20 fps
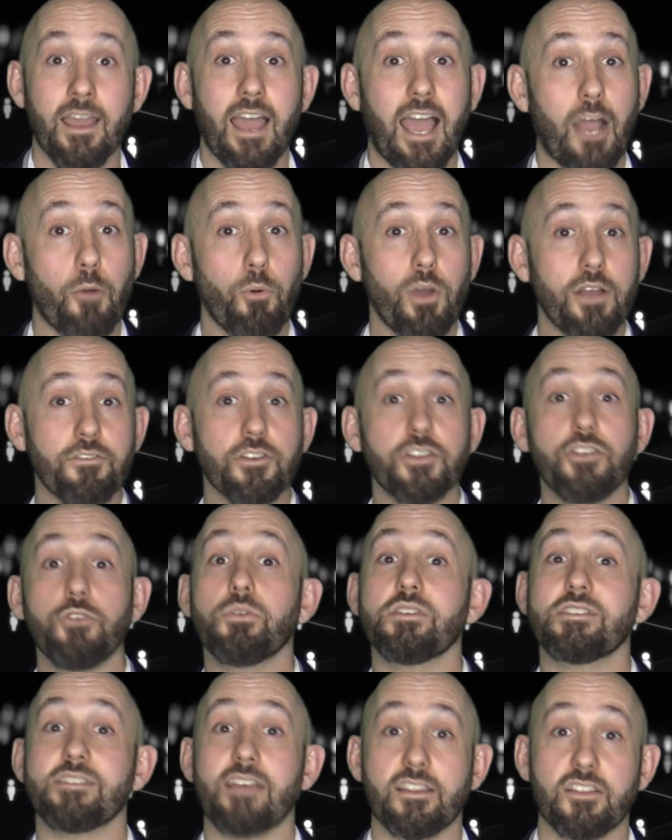However, you
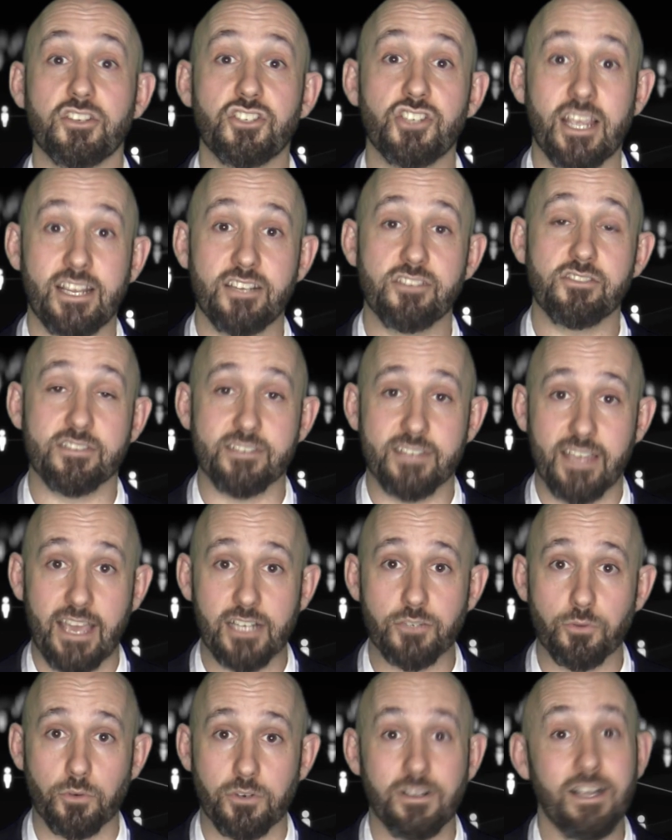decide to change the
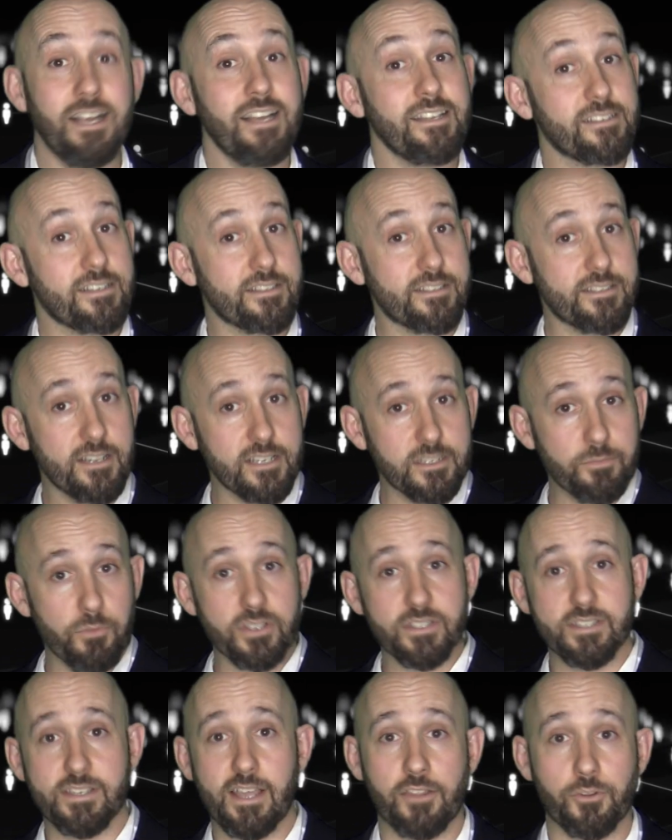schedule to 6
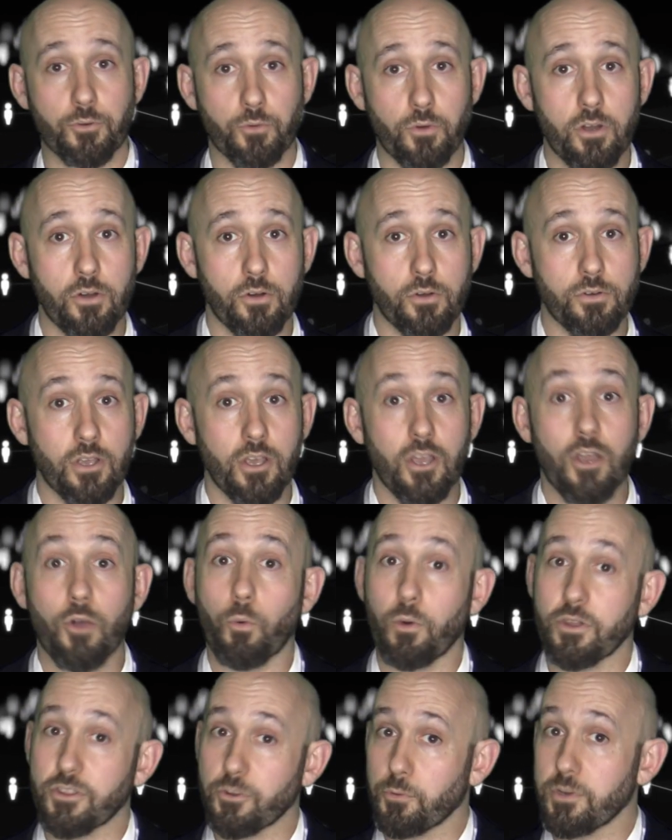months down the road
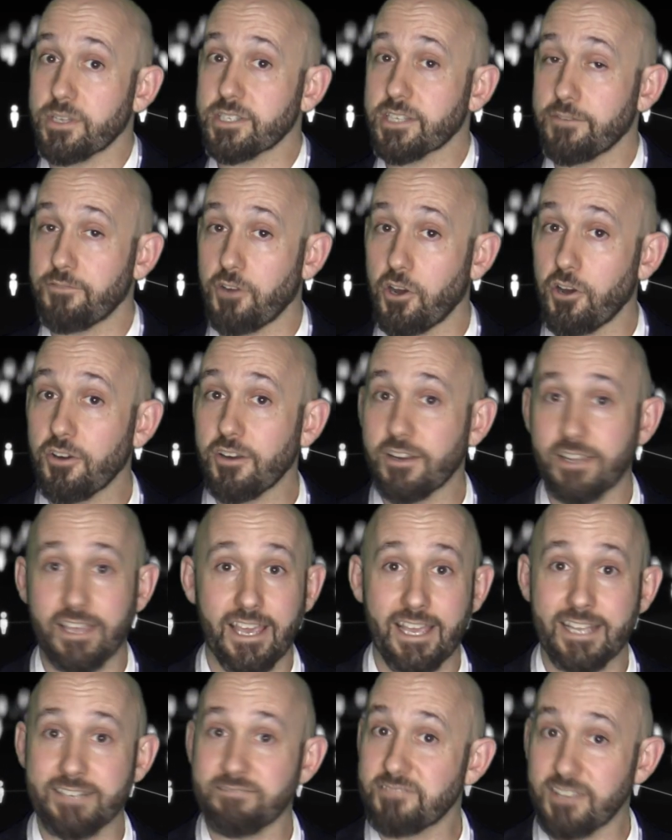where the risk of a
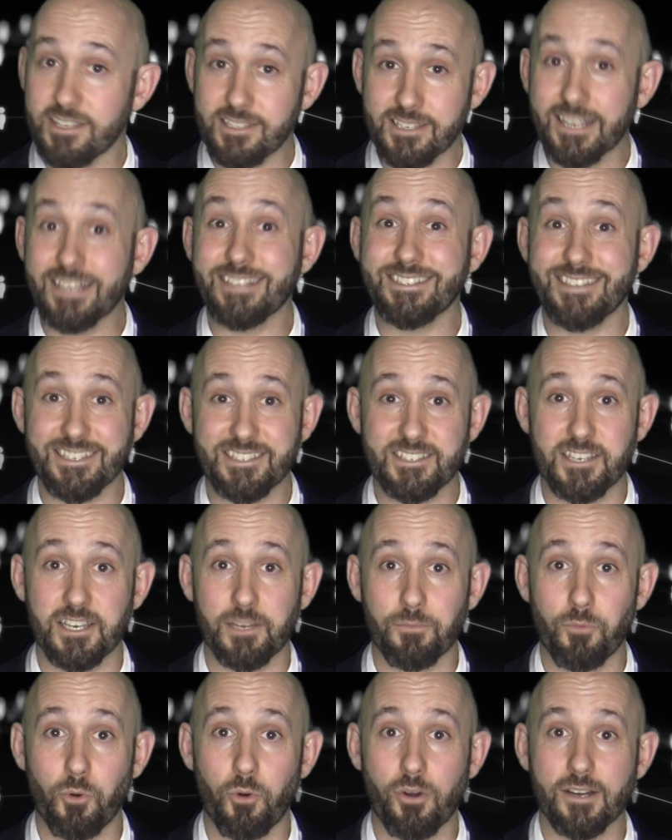hurricane doesn't exist
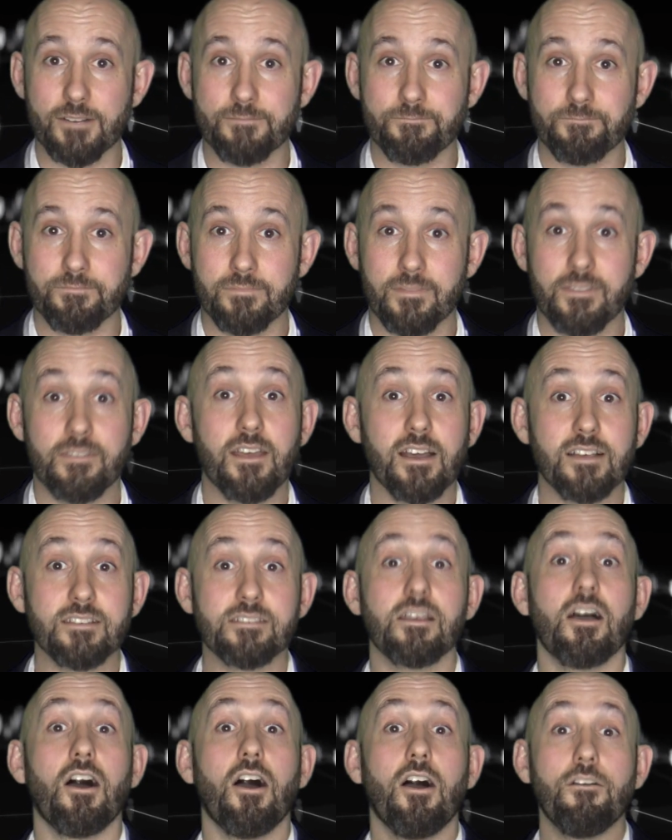anymore,
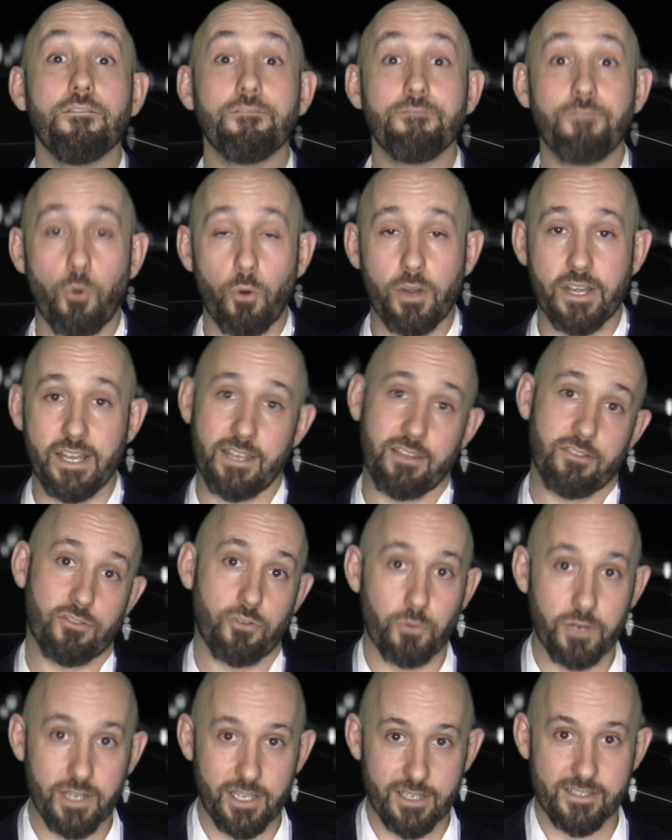thus avoiding the
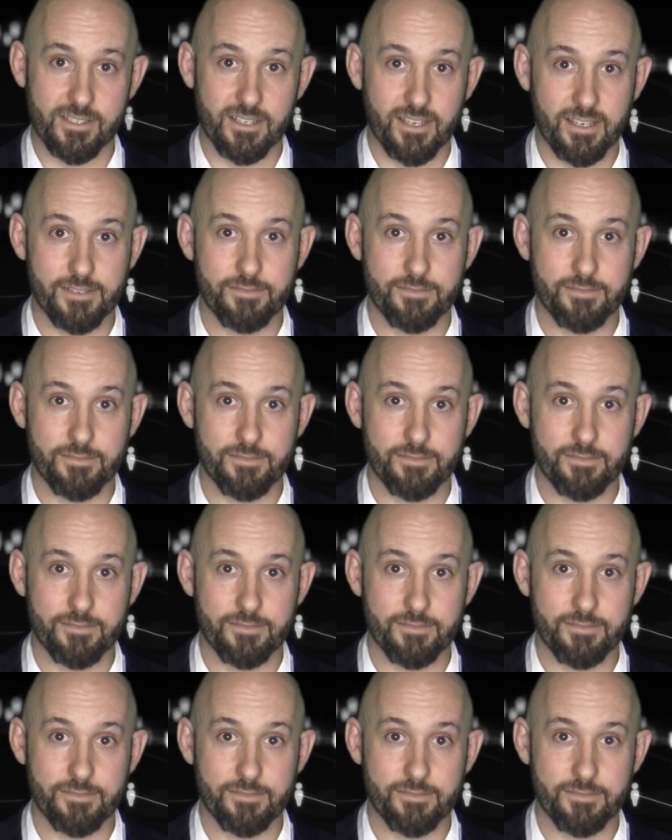risk.